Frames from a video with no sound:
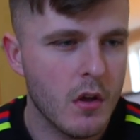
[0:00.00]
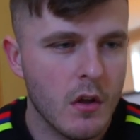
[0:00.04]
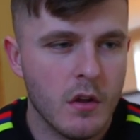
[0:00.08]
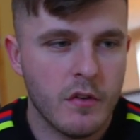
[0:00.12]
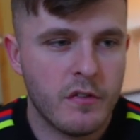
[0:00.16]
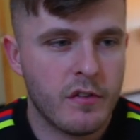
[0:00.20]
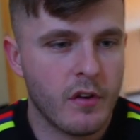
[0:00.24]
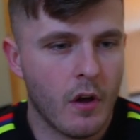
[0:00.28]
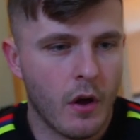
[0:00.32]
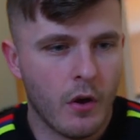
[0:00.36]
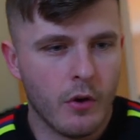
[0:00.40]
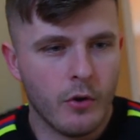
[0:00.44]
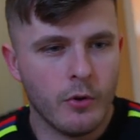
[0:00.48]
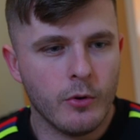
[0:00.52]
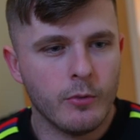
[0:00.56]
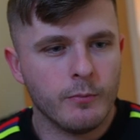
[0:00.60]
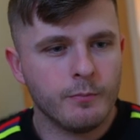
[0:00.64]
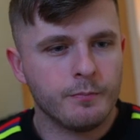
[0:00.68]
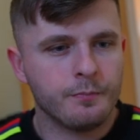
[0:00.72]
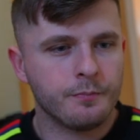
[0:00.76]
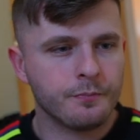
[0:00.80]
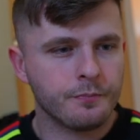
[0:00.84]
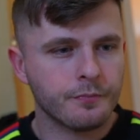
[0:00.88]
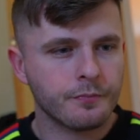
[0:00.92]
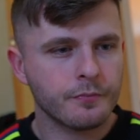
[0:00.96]
So,
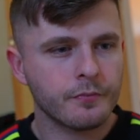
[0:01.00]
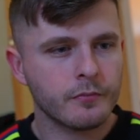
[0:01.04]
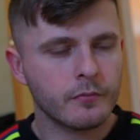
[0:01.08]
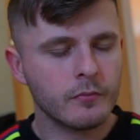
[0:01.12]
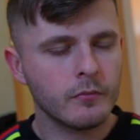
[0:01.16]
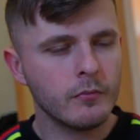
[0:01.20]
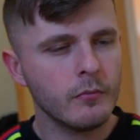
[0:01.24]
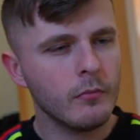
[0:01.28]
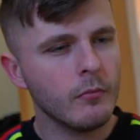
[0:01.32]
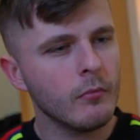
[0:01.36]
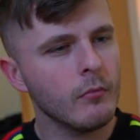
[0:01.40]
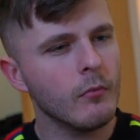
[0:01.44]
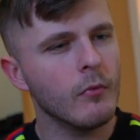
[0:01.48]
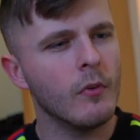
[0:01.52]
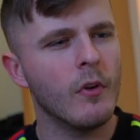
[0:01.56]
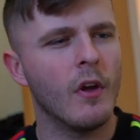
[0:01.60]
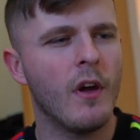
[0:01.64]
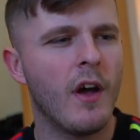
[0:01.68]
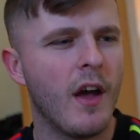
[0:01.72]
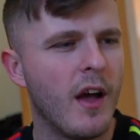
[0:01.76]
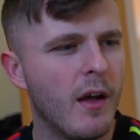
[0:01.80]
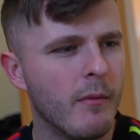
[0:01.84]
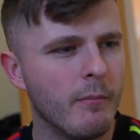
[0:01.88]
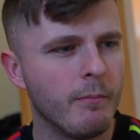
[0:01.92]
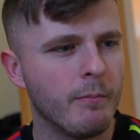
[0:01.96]
you
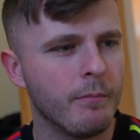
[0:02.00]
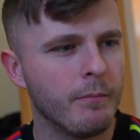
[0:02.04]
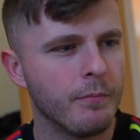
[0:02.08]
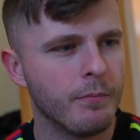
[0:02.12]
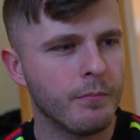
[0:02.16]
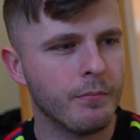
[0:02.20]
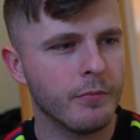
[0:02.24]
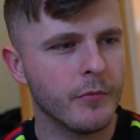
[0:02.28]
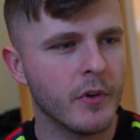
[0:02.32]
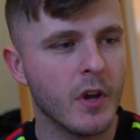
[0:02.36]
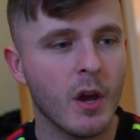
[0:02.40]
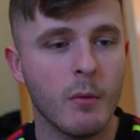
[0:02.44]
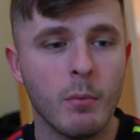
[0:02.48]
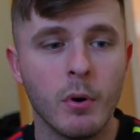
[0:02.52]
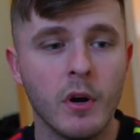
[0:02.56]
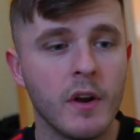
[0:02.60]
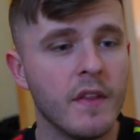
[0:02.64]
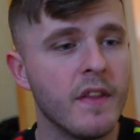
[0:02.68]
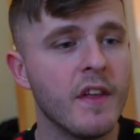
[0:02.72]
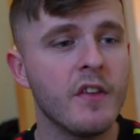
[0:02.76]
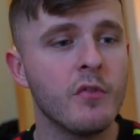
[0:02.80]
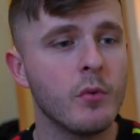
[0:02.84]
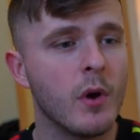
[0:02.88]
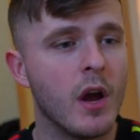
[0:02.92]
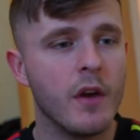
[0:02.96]
know, put it
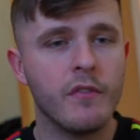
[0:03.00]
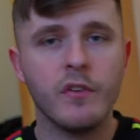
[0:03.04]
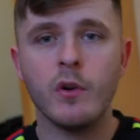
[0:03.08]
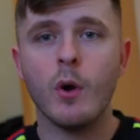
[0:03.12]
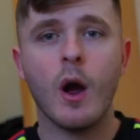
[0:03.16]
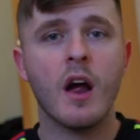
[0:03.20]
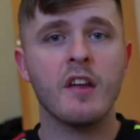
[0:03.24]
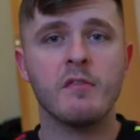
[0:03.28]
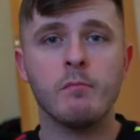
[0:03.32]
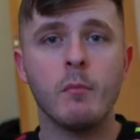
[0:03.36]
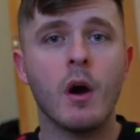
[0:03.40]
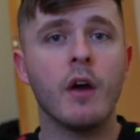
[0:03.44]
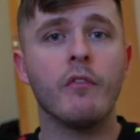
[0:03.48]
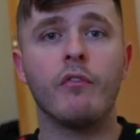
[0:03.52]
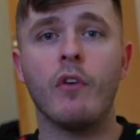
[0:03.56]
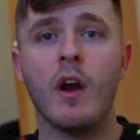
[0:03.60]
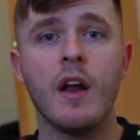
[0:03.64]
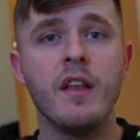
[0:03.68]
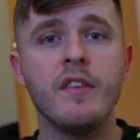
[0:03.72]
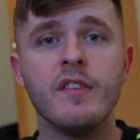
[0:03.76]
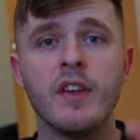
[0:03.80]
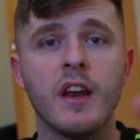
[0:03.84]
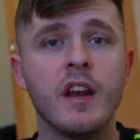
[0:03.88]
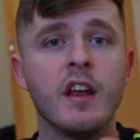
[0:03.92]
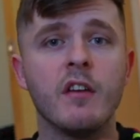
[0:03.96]
this way, if you ask my
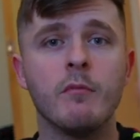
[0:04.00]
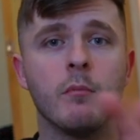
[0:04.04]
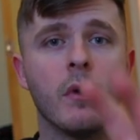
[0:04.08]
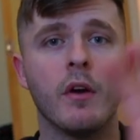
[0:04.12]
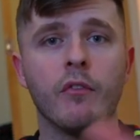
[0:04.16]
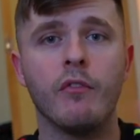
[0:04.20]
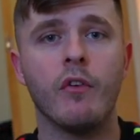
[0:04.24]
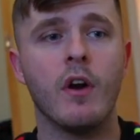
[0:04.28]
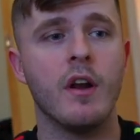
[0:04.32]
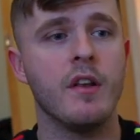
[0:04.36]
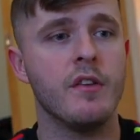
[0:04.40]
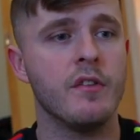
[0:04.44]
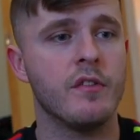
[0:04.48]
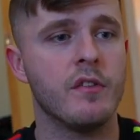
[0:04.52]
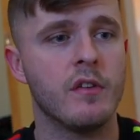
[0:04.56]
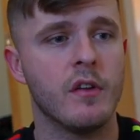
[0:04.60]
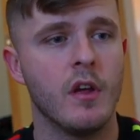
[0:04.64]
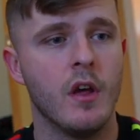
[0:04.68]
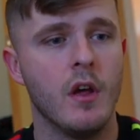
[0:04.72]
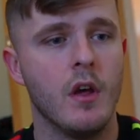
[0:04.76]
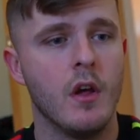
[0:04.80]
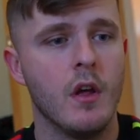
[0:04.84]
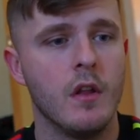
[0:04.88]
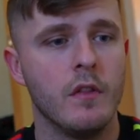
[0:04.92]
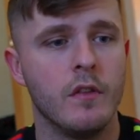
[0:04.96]
friends, any of my friends
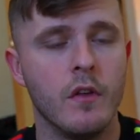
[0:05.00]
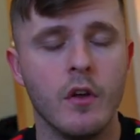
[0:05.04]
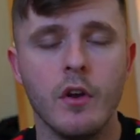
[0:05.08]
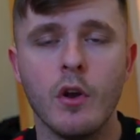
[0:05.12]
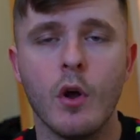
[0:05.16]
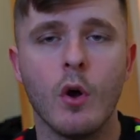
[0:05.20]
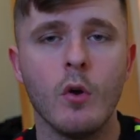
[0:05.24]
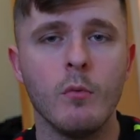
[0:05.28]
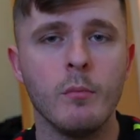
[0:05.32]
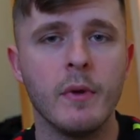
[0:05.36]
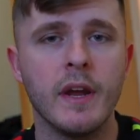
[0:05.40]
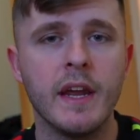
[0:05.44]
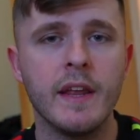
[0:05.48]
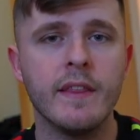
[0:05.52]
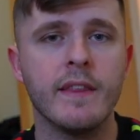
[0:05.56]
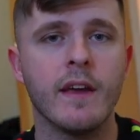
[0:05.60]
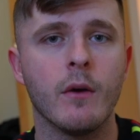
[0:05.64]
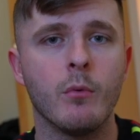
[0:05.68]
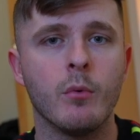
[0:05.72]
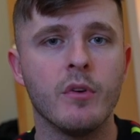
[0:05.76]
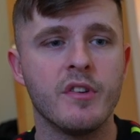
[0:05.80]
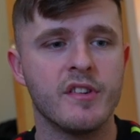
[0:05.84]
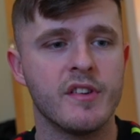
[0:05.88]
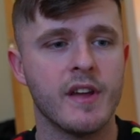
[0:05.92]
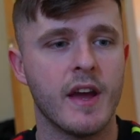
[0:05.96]
that know me, they
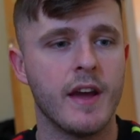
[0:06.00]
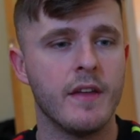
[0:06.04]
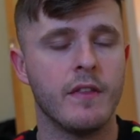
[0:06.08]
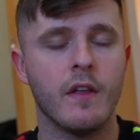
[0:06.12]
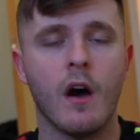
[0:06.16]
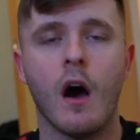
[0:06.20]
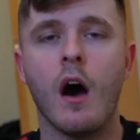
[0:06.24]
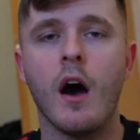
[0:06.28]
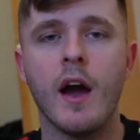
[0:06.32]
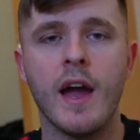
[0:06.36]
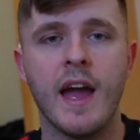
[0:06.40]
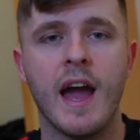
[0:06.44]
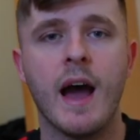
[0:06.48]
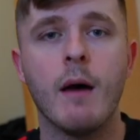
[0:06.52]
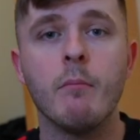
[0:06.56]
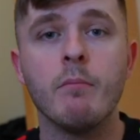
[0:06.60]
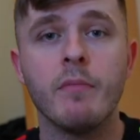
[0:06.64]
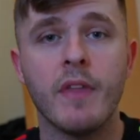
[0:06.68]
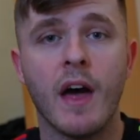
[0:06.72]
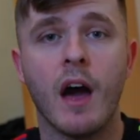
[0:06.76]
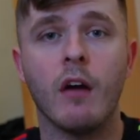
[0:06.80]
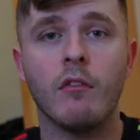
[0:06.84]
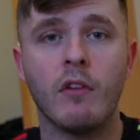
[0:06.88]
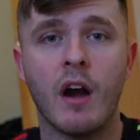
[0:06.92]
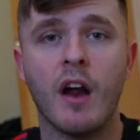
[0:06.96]
would say that I am
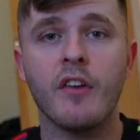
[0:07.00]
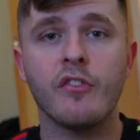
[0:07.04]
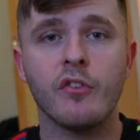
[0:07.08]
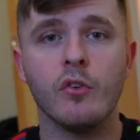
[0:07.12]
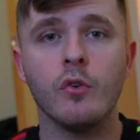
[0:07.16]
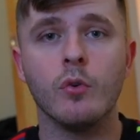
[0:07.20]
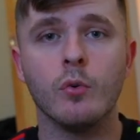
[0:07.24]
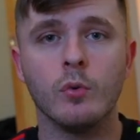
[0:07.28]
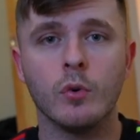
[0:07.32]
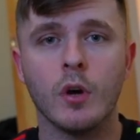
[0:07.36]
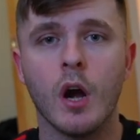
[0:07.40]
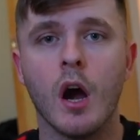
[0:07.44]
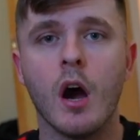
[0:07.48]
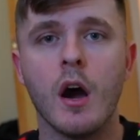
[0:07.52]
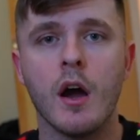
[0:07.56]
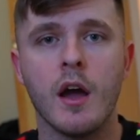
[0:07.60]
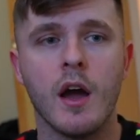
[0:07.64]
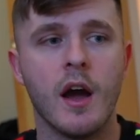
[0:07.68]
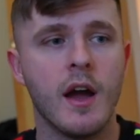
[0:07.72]
that rational guy.